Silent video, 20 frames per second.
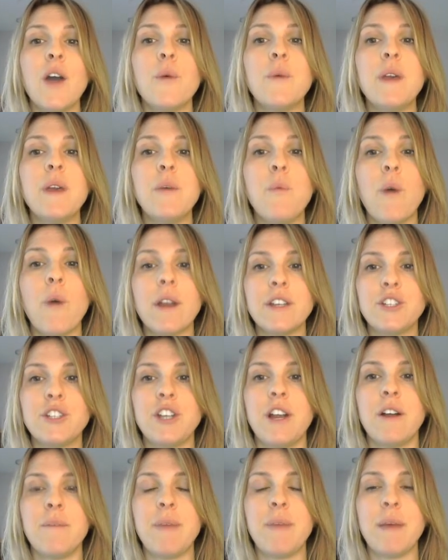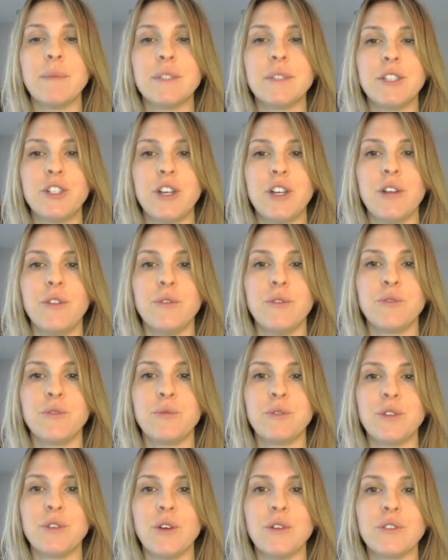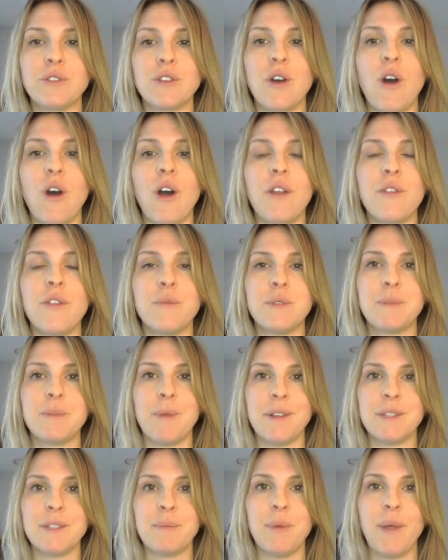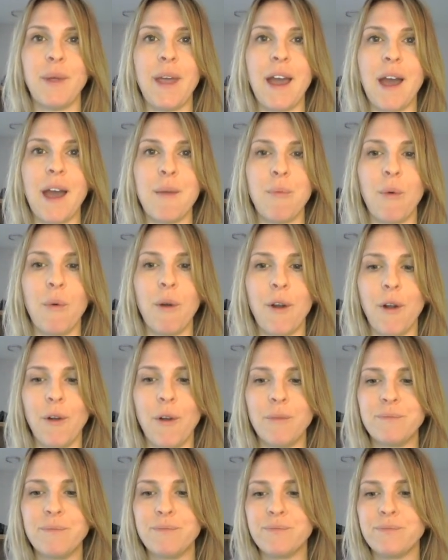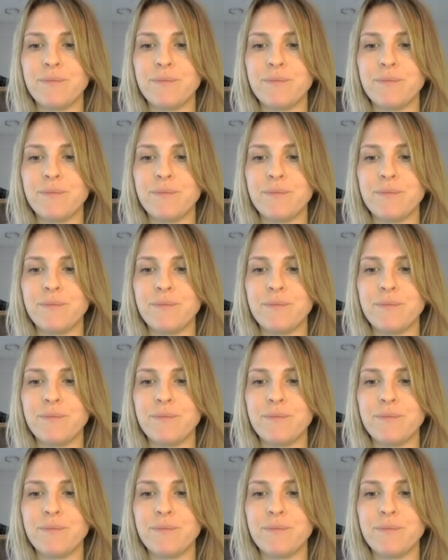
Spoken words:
we want to be able to share those results on the Responsible AI portal.